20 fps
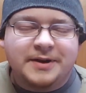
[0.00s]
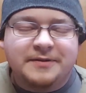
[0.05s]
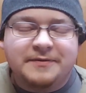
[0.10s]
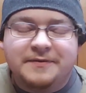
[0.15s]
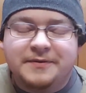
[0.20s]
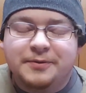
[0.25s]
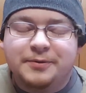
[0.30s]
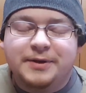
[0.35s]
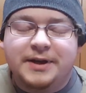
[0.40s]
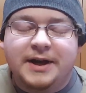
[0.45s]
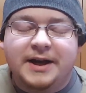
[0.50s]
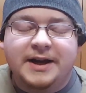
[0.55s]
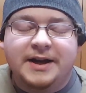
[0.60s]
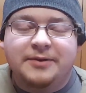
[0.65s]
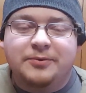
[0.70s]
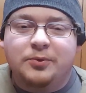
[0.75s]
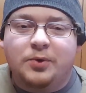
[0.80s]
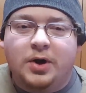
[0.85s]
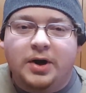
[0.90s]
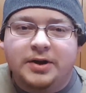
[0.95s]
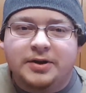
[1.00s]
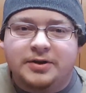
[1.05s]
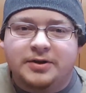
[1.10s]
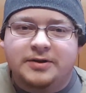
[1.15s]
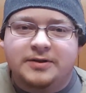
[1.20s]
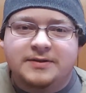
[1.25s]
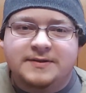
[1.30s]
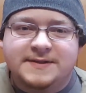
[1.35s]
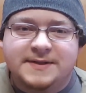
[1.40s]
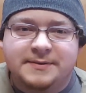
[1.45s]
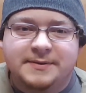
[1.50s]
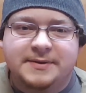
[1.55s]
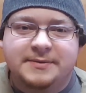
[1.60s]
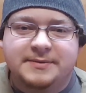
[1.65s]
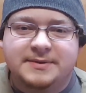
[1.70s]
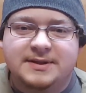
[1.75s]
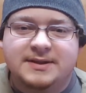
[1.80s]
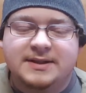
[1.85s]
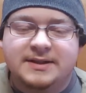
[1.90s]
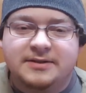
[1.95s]
red food dye and water, so it
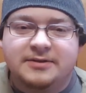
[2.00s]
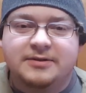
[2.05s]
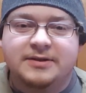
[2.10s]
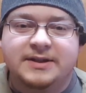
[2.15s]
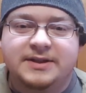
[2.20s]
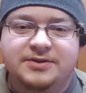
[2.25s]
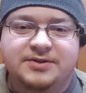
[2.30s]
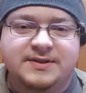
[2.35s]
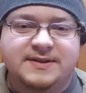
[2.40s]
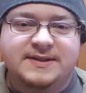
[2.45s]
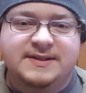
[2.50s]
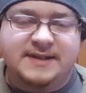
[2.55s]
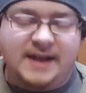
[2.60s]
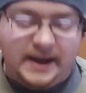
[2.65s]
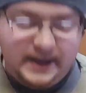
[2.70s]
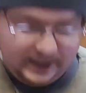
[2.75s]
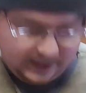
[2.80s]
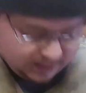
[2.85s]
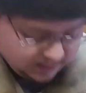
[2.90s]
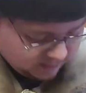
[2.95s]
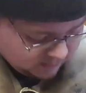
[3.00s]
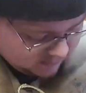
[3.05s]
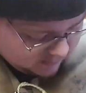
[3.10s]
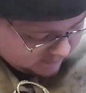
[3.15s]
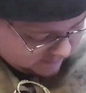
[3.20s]
would literally just stain.